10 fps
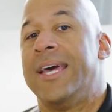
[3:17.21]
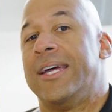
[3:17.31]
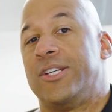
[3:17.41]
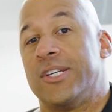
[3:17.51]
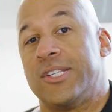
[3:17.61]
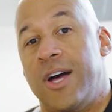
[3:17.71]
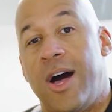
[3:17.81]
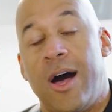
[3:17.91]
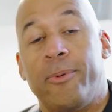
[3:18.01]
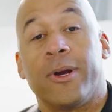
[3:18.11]
just a
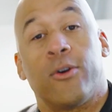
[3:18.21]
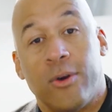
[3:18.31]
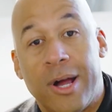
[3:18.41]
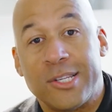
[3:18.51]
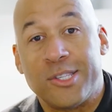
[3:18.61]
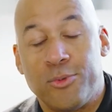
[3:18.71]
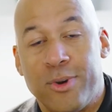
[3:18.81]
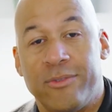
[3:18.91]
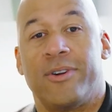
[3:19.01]
hop across the river